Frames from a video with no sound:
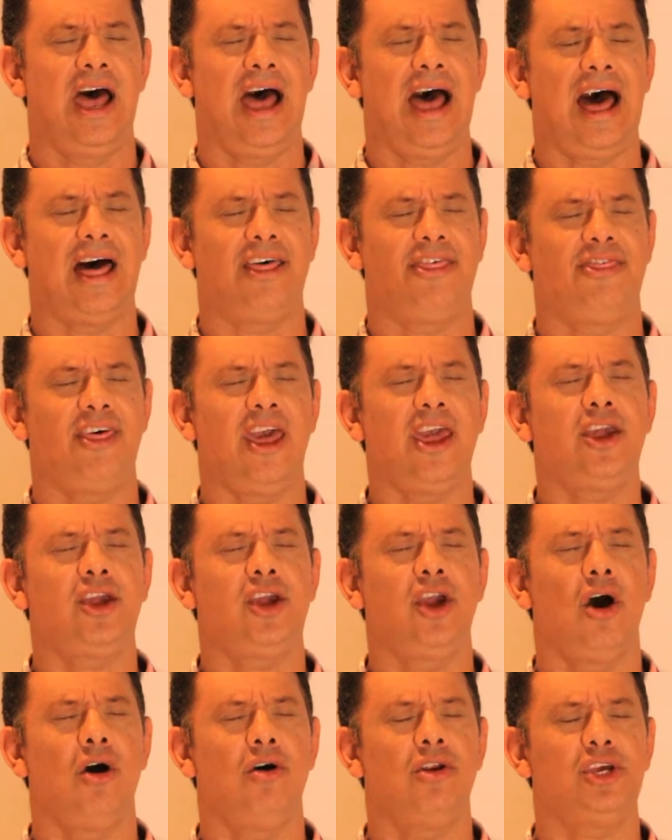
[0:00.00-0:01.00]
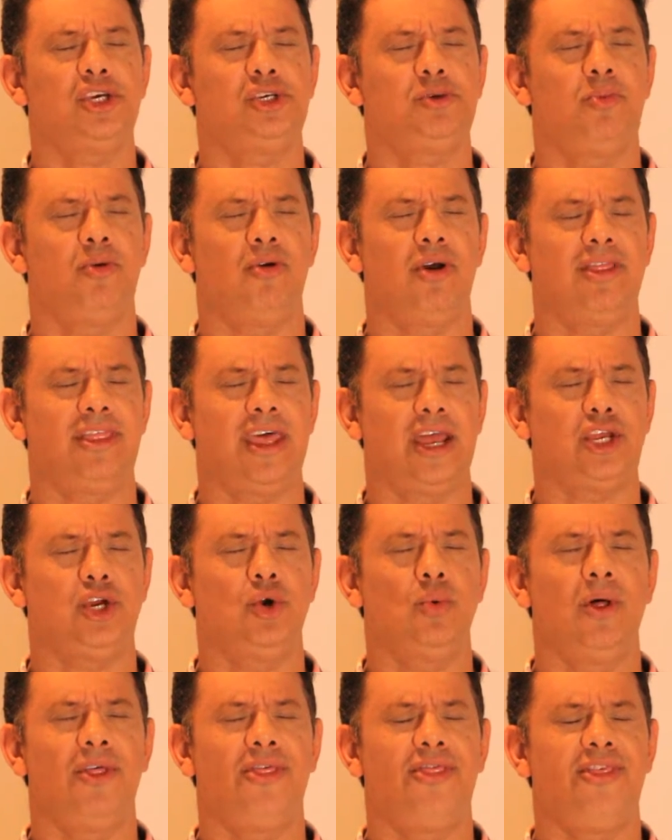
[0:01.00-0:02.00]
I thank you, Holy Spirit, that
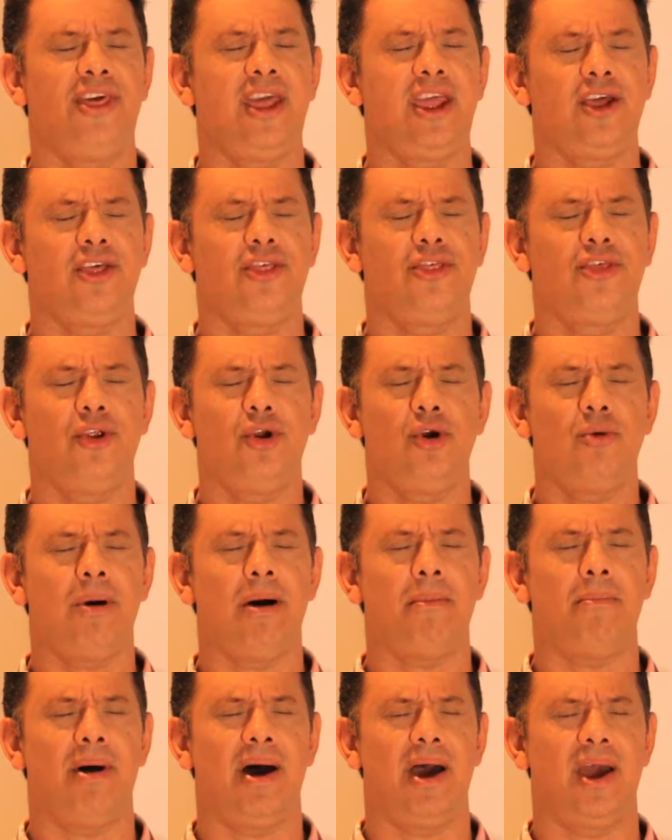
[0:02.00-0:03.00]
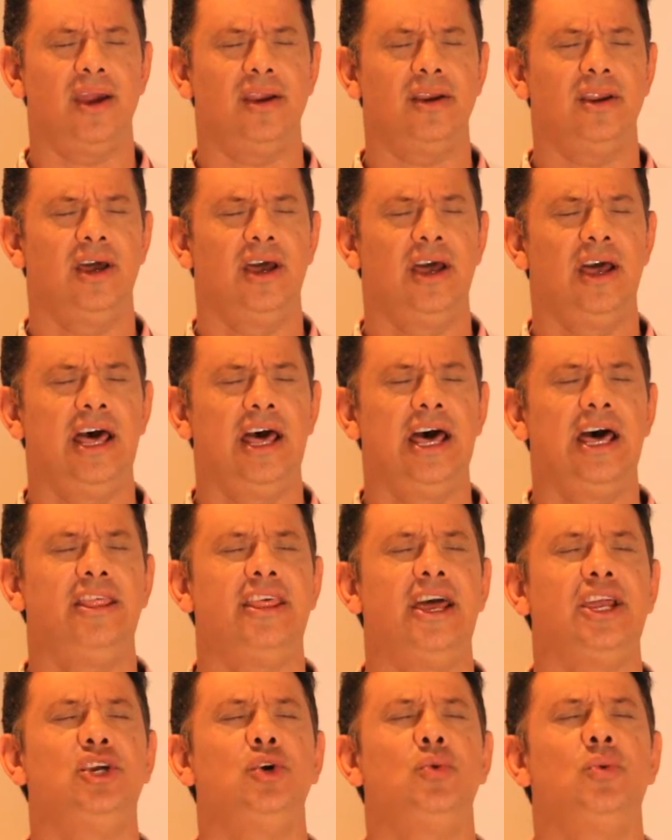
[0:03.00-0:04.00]
you will think through my mind,
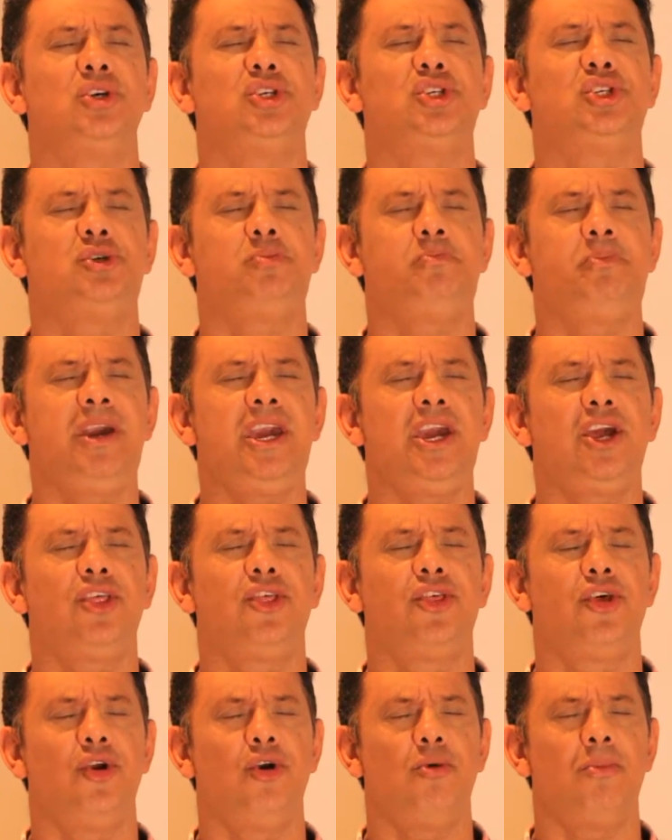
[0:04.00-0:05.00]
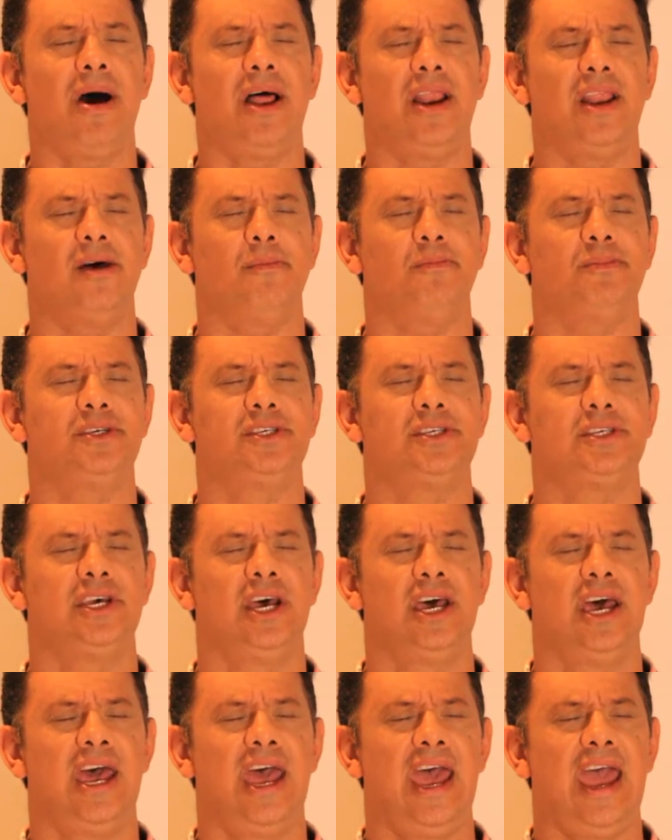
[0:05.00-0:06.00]
that you will speak through my lips.
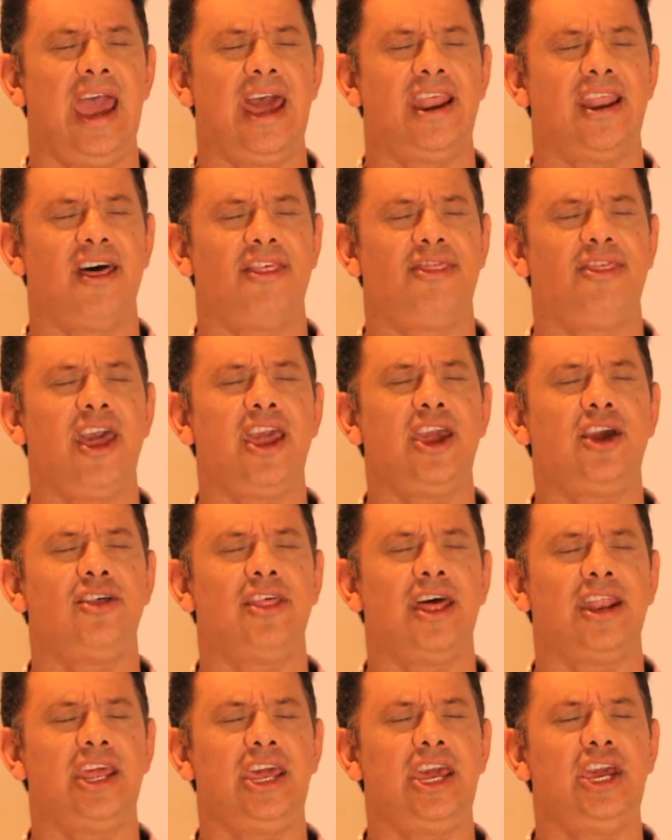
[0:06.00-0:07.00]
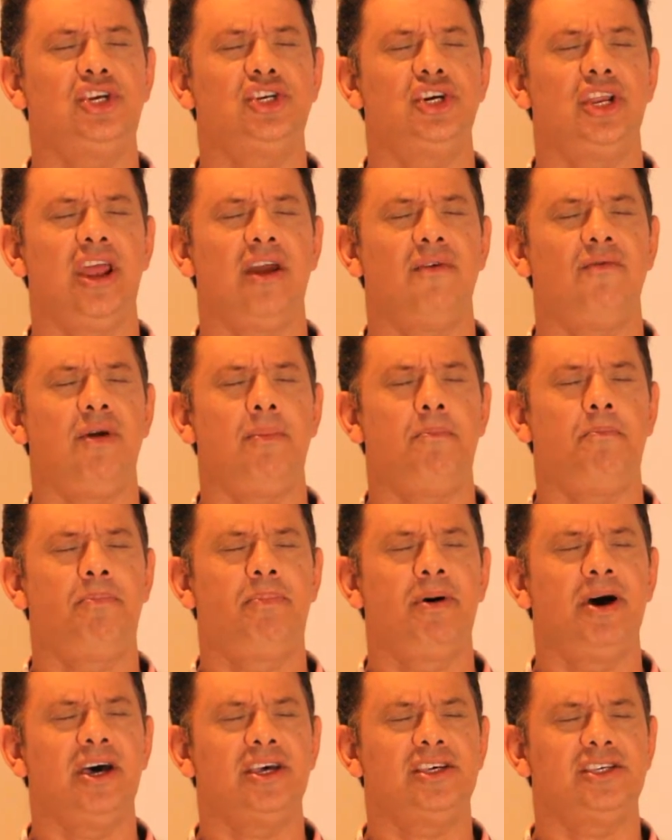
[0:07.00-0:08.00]
And I thank you that each and every
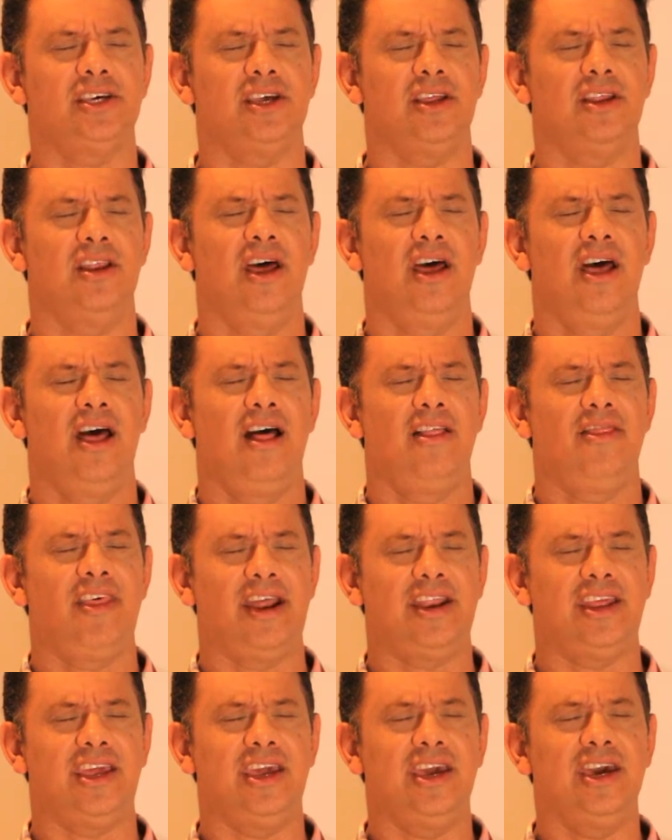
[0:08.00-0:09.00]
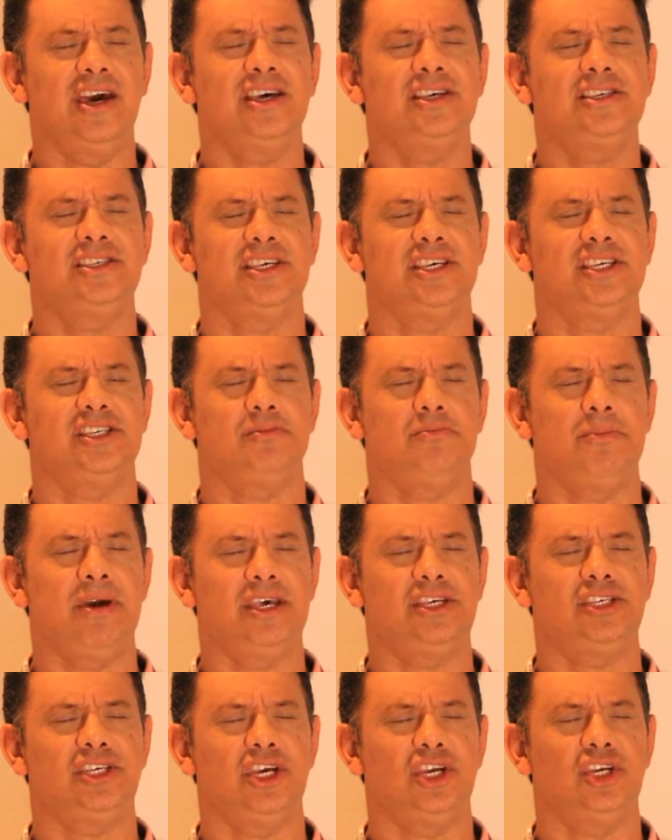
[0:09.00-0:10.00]
person that hears this
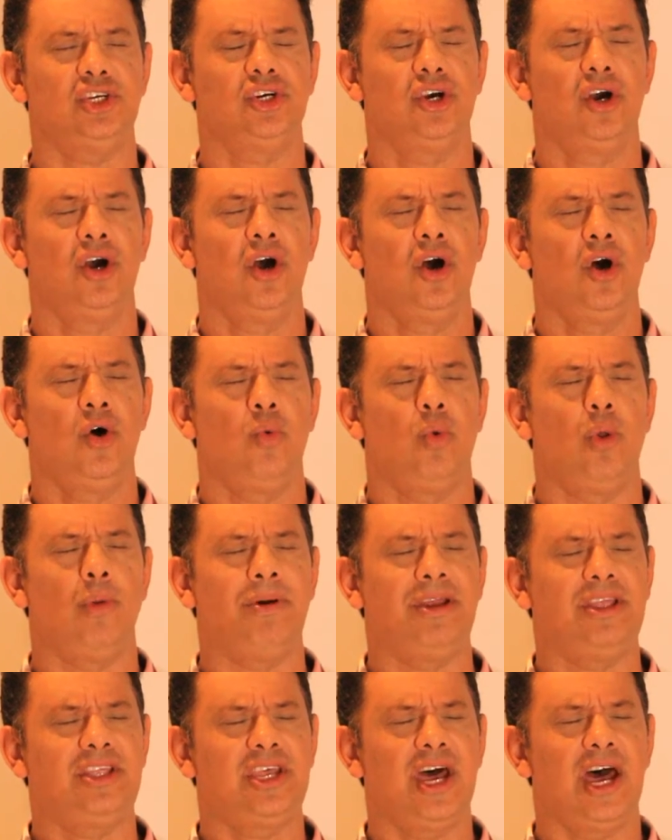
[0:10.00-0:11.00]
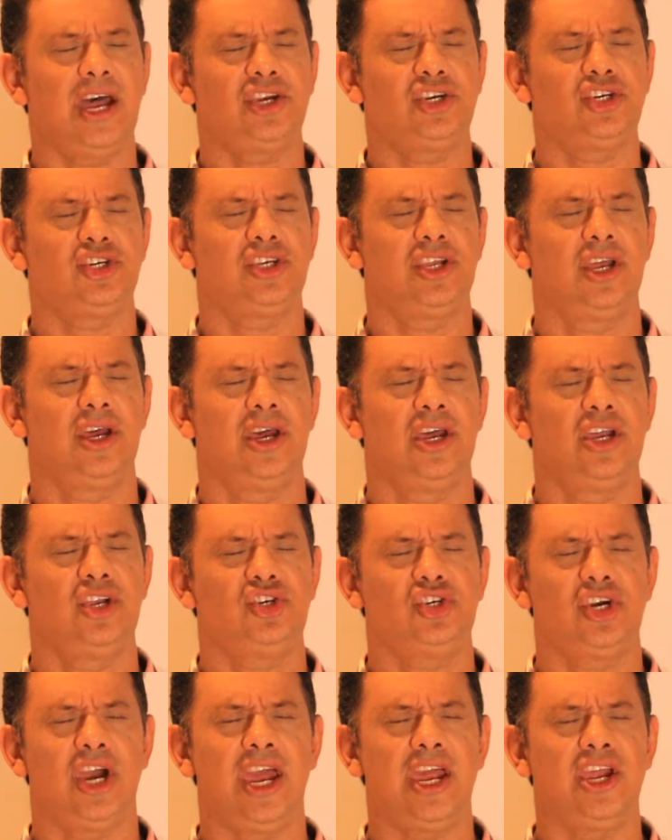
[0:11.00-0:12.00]
message will be touched,
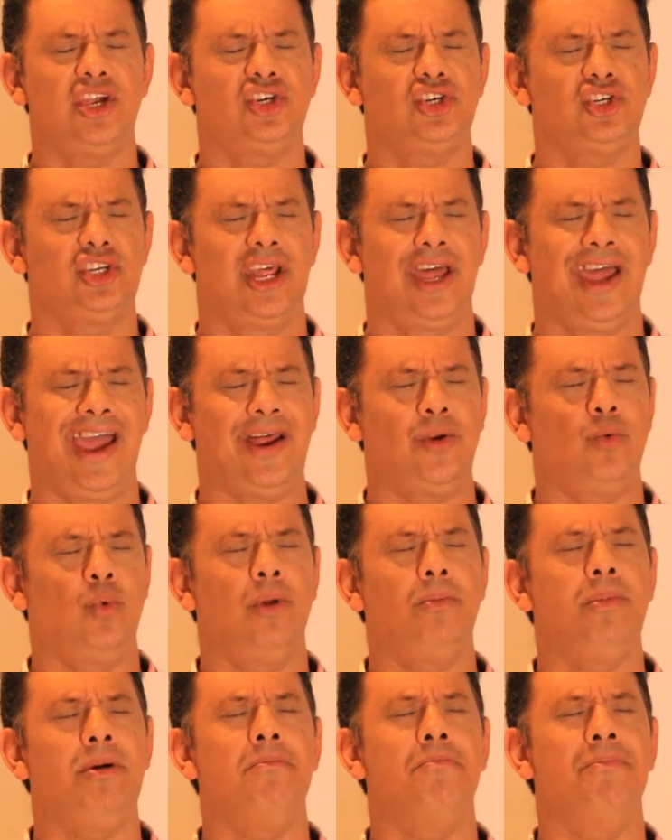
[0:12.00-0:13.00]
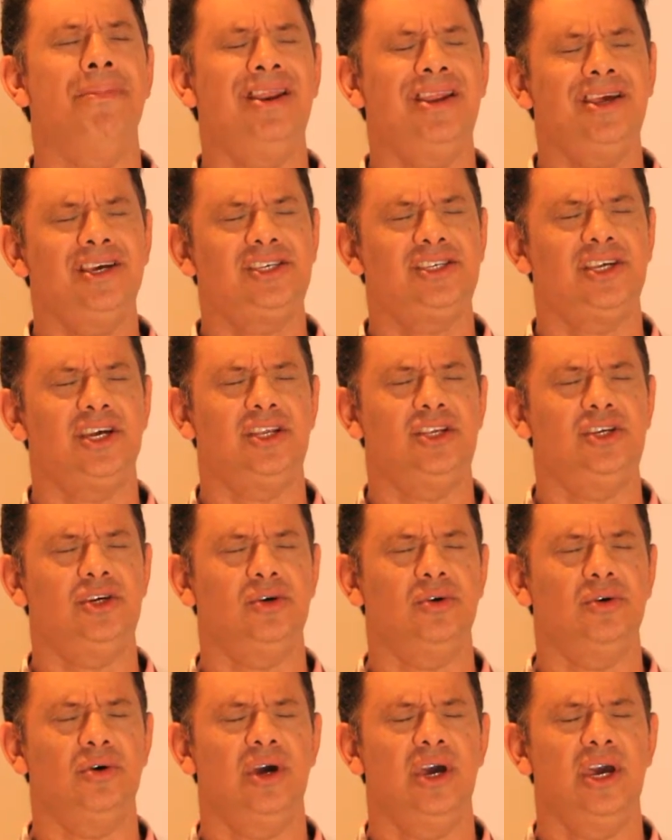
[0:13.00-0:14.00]
changed, and will be ministered
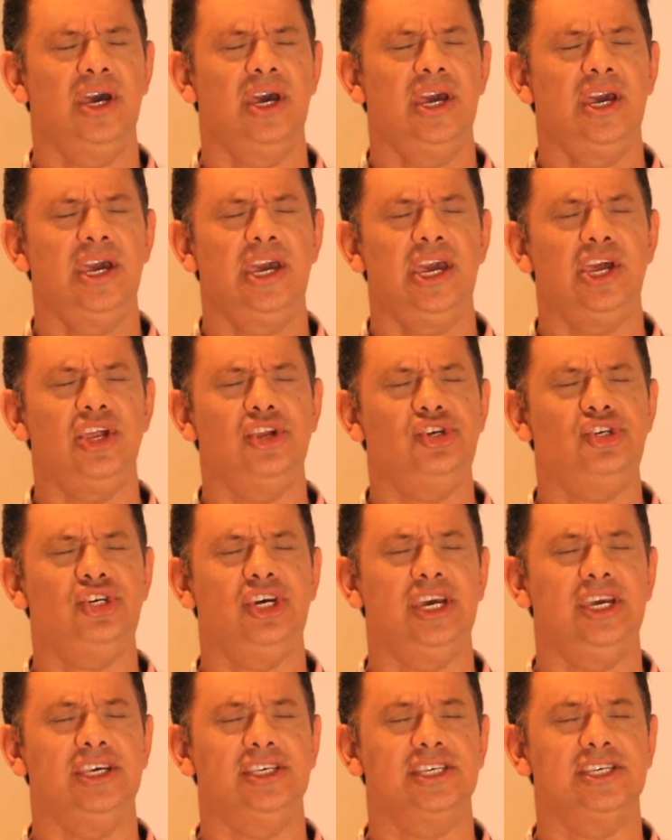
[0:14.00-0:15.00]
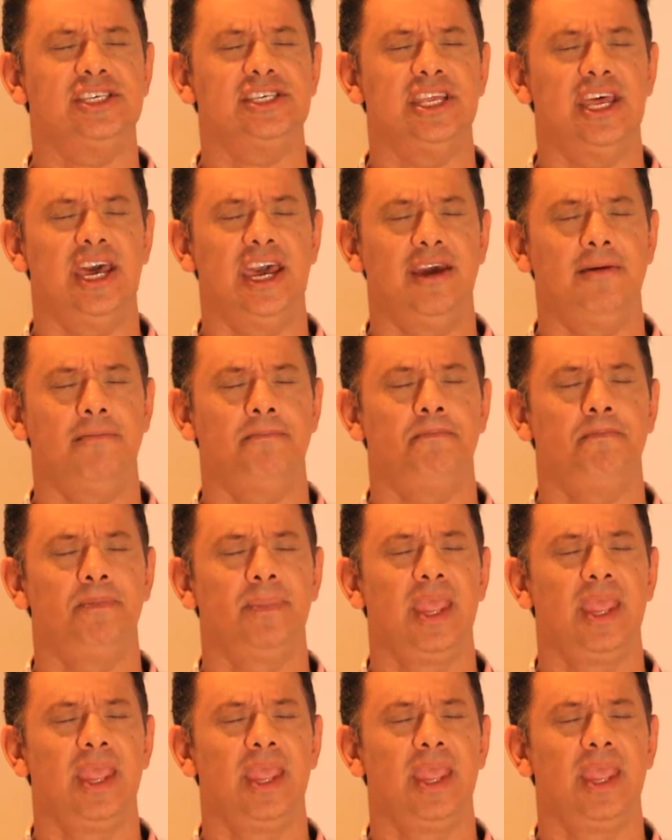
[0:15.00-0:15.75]
to in Jesus' name.